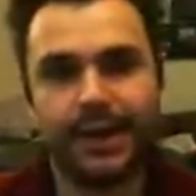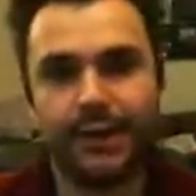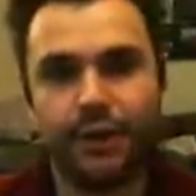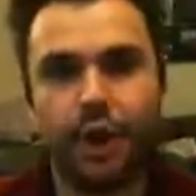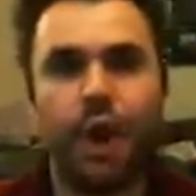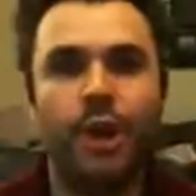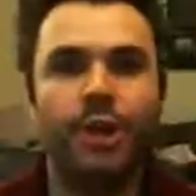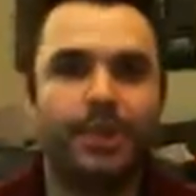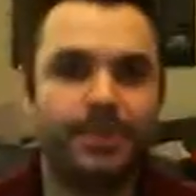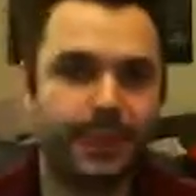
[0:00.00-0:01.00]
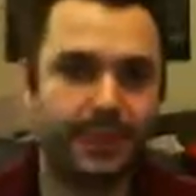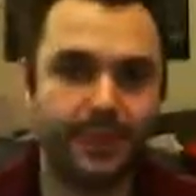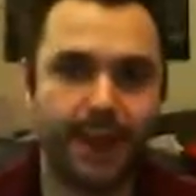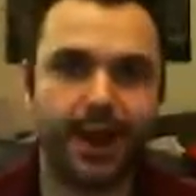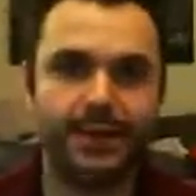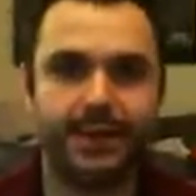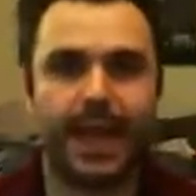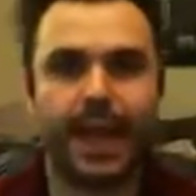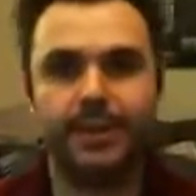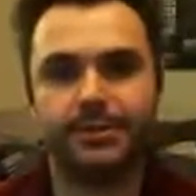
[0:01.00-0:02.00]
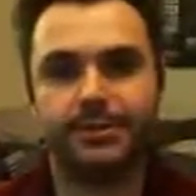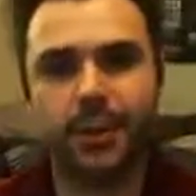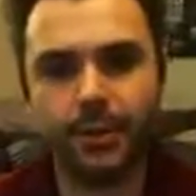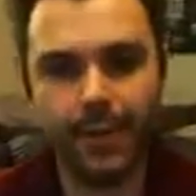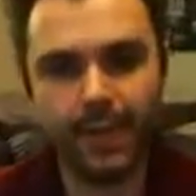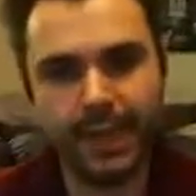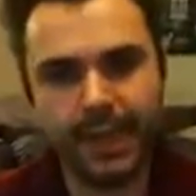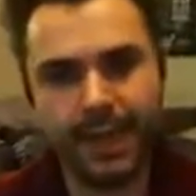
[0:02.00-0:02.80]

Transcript: non-special character Chaos model.